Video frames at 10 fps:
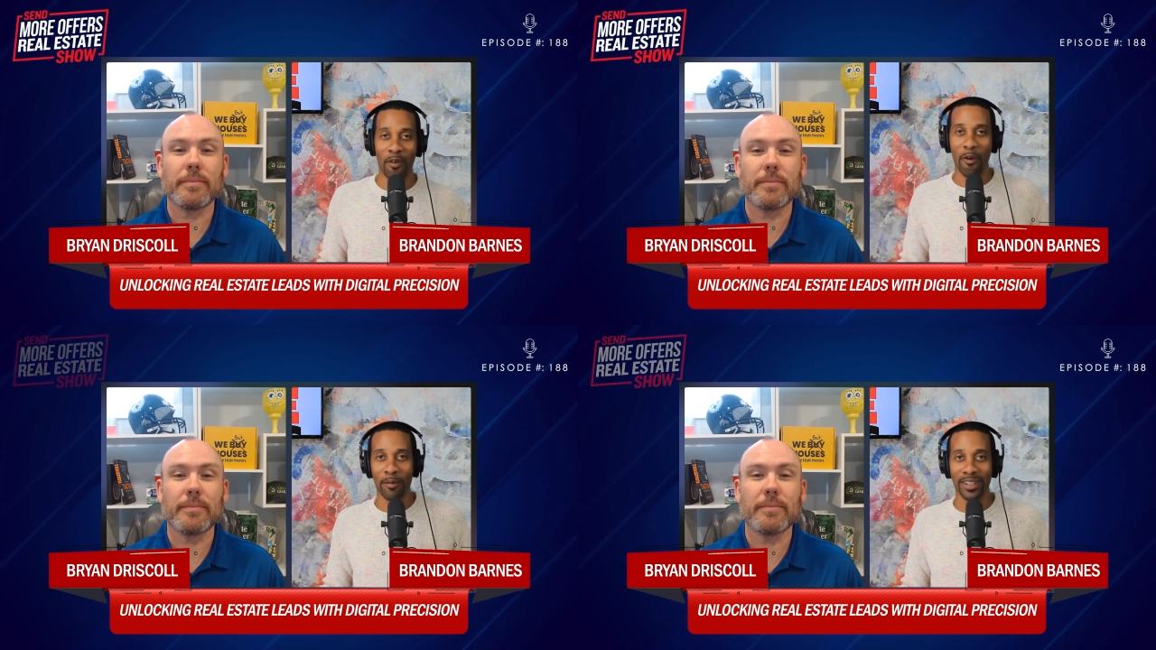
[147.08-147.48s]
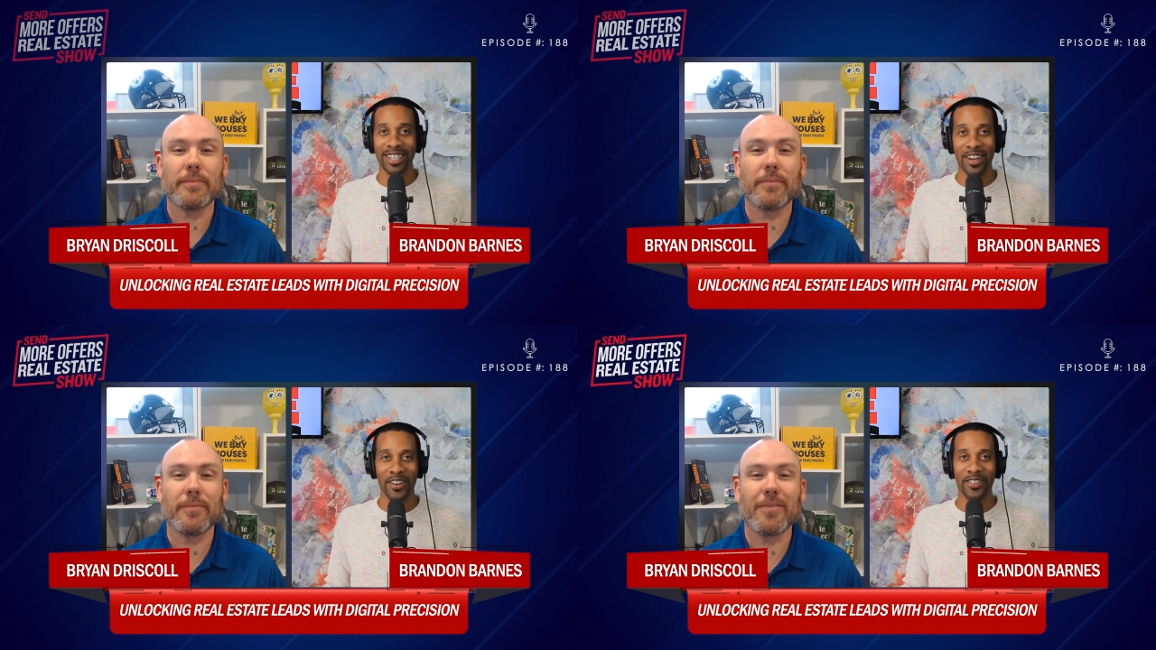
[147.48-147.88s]

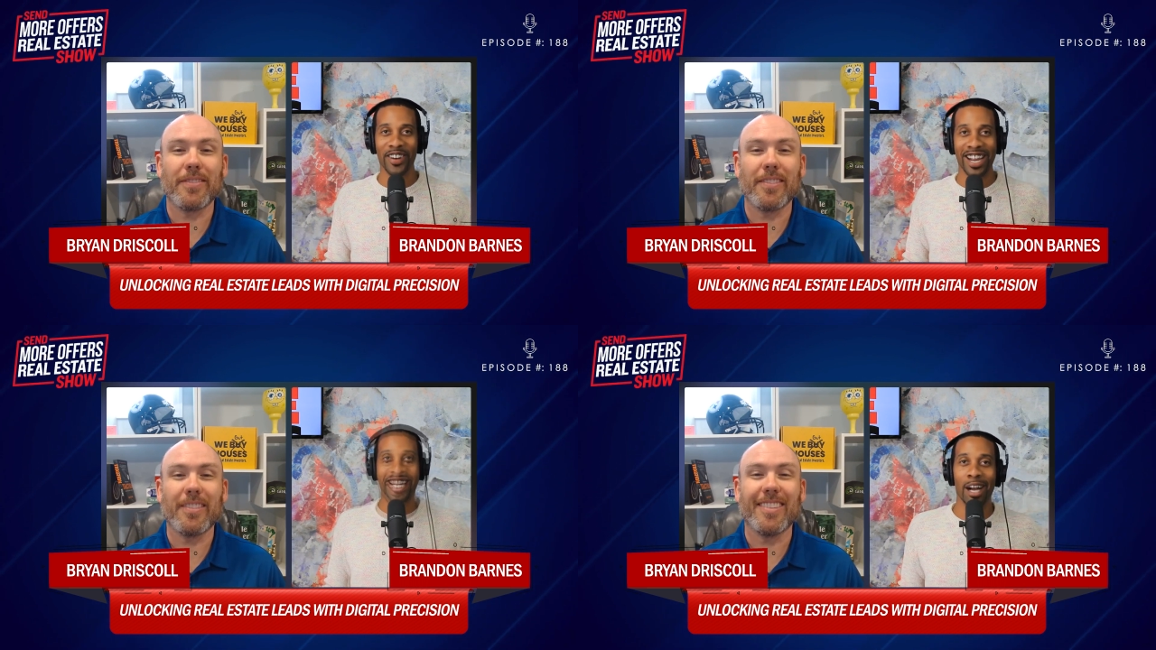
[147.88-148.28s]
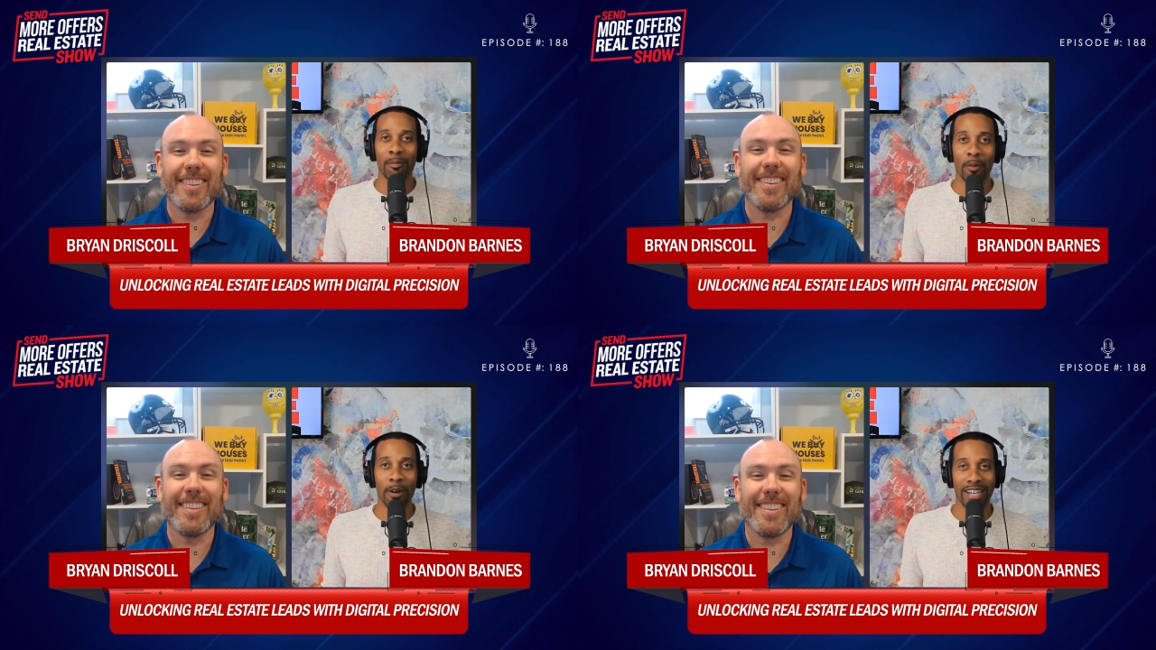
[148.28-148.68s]
Speaker 1: formerly known, right?
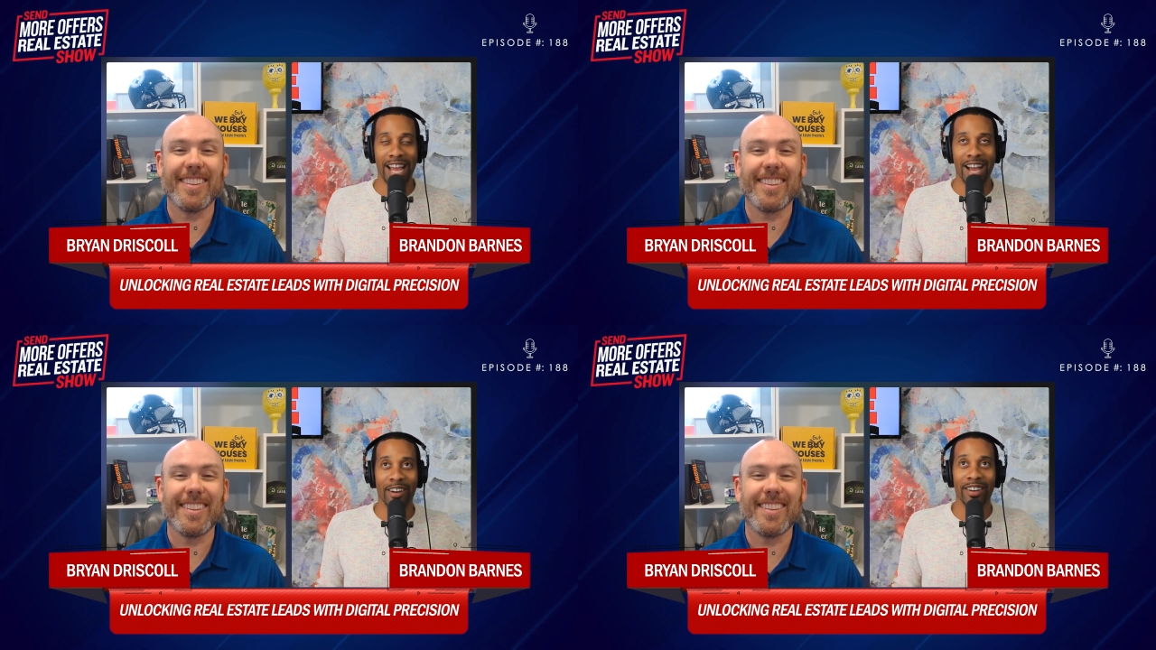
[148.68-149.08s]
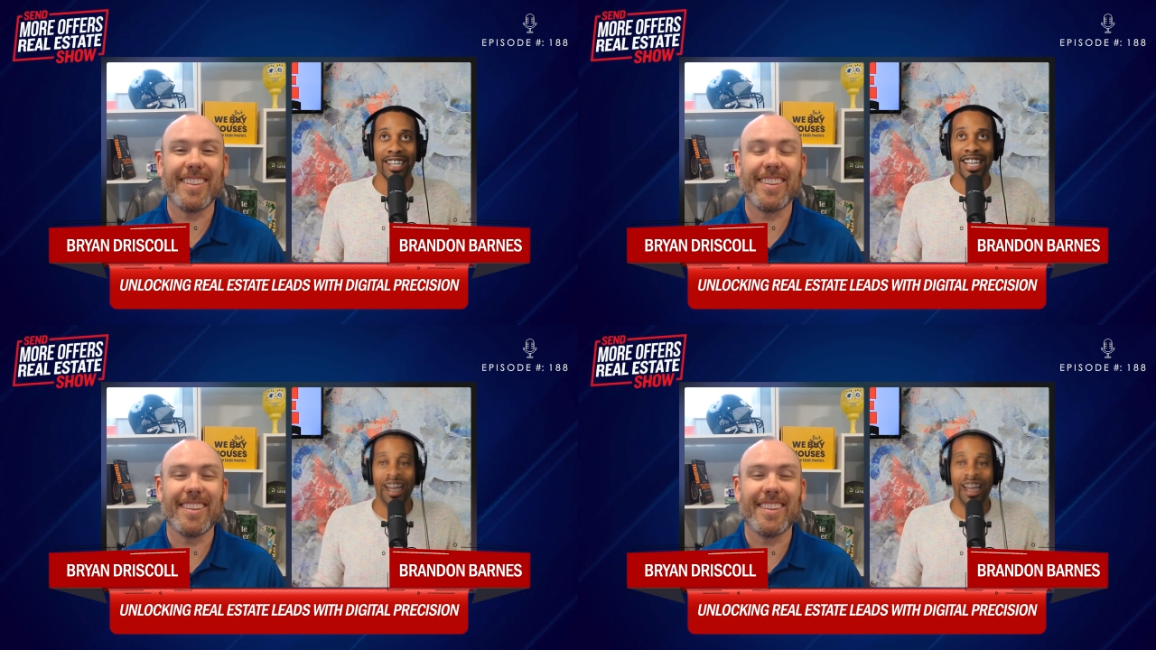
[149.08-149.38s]
Upwork now.